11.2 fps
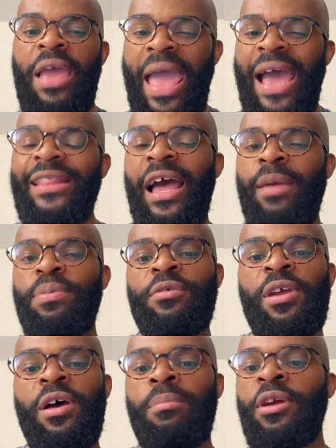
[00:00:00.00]
at the
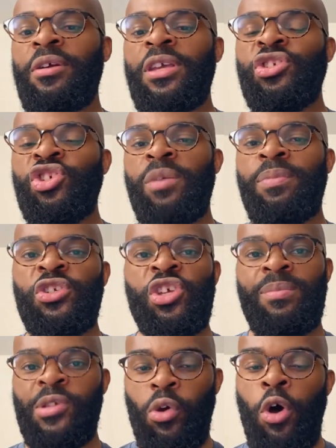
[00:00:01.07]
Iberia American
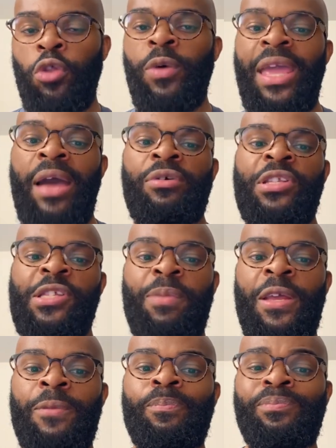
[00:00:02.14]
Championships all the way out in
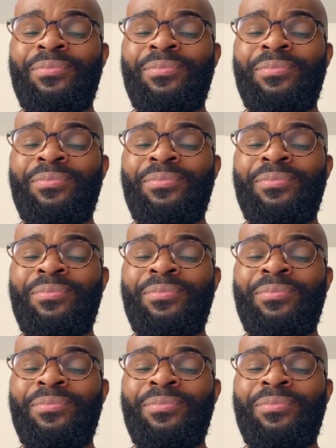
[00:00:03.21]
Spain.